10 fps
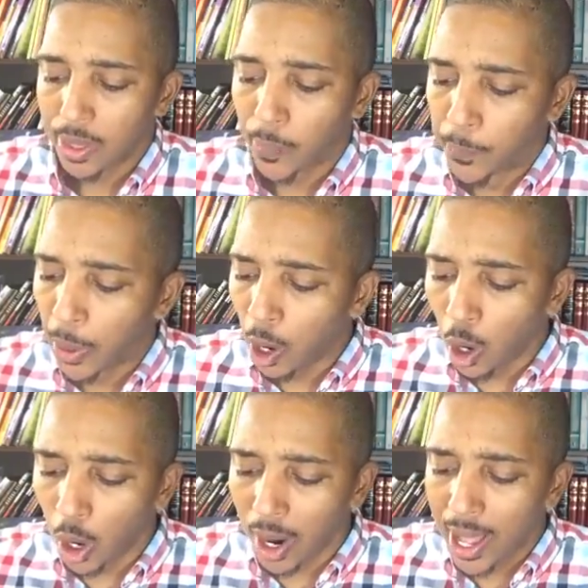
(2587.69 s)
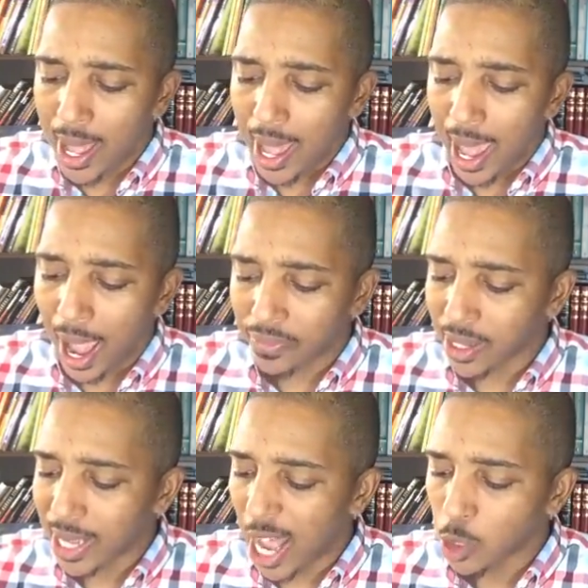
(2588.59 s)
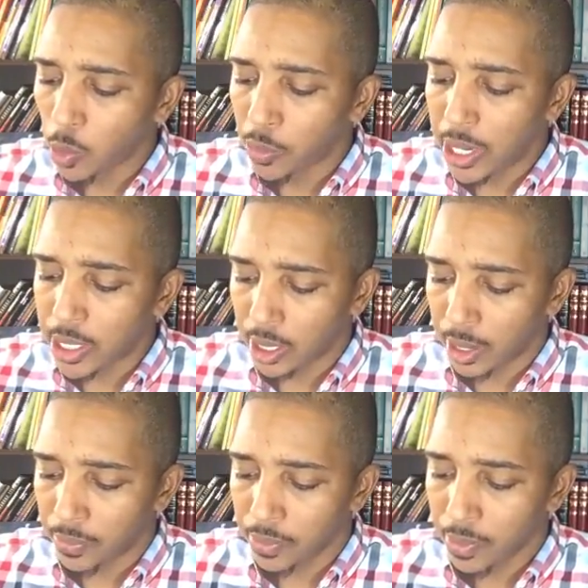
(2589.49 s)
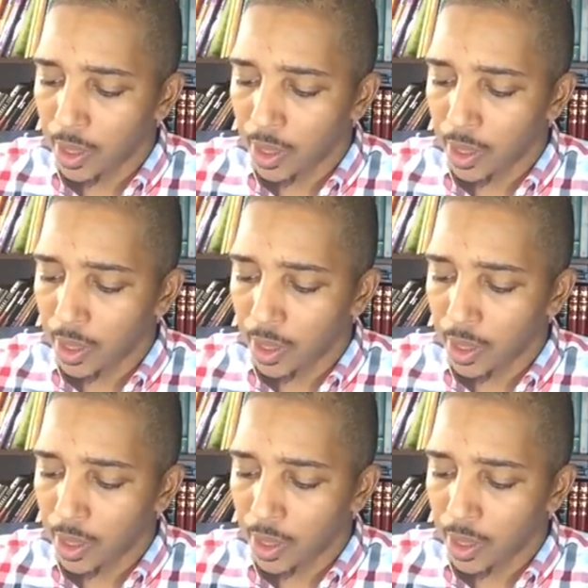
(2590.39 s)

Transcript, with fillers: the poor have the gospel preached to them.